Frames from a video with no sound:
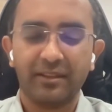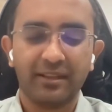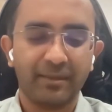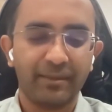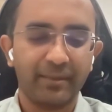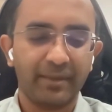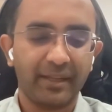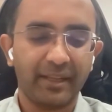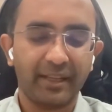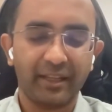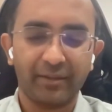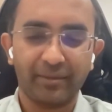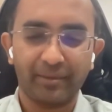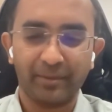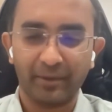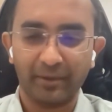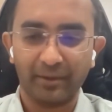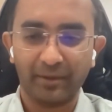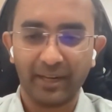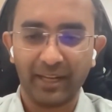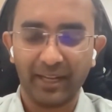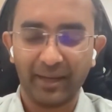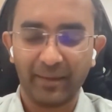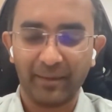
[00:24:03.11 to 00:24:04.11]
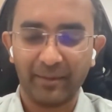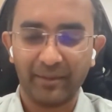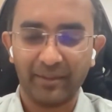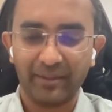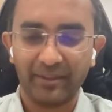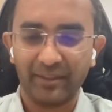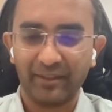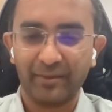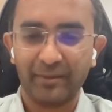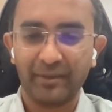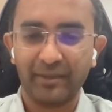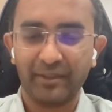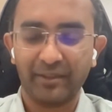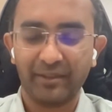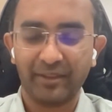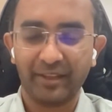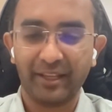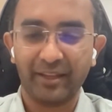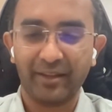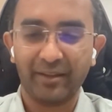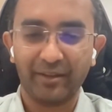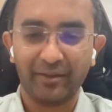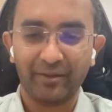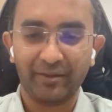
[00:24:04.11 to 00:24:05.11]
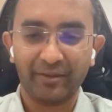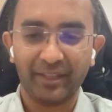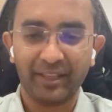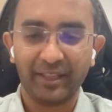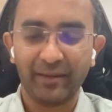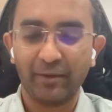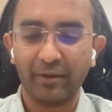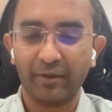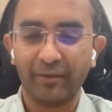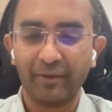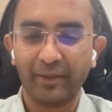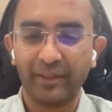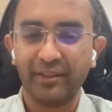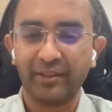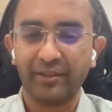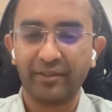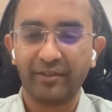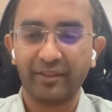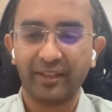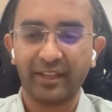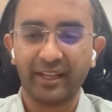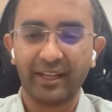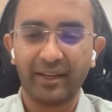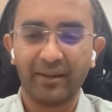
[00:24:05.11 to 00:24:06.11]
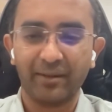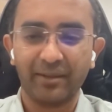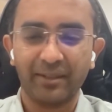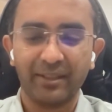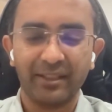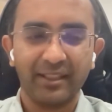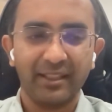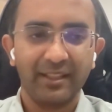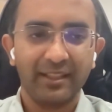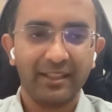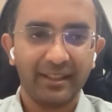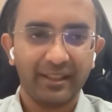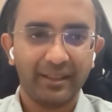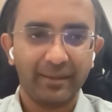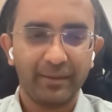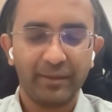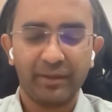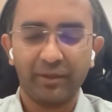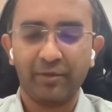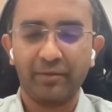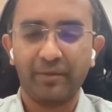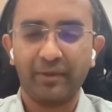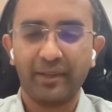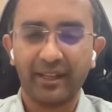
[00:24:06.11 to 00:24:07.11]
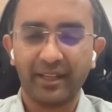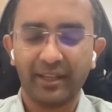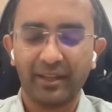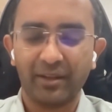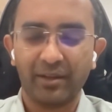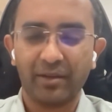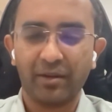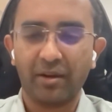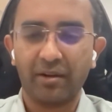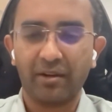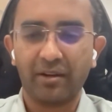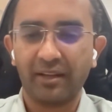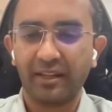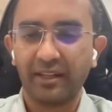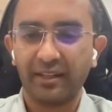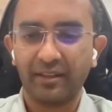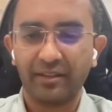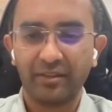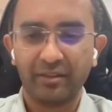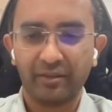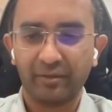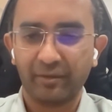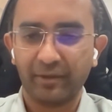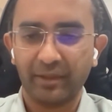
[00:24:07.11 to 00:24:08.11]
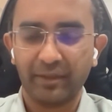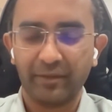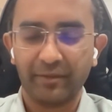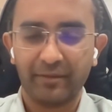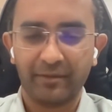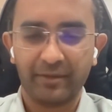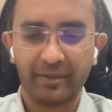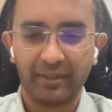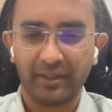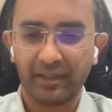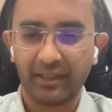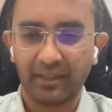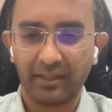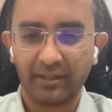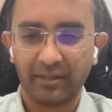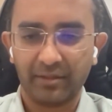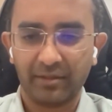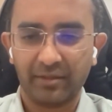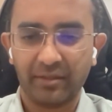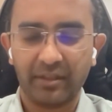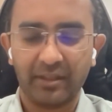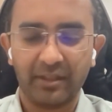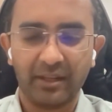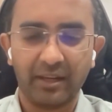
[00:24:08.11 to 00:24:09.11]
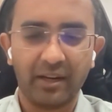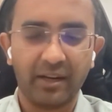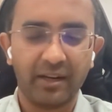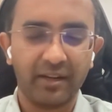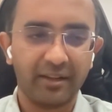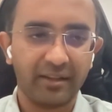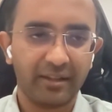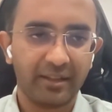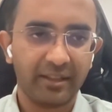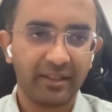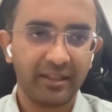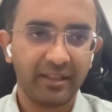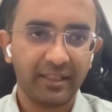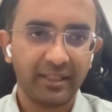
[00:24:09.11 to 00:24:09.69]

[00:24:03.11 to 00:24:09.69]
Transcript: I mean, I explore languages just for the sake of seeing what features they have, which is why Kotlin, Swift, Rust, Dart,